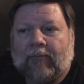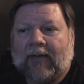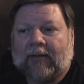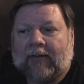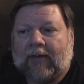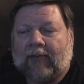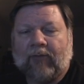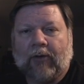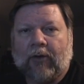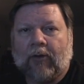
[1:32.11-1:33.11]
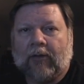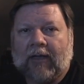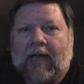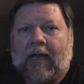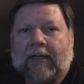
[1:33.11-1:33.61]
but very
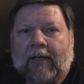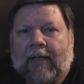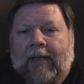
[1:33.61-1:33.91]
early on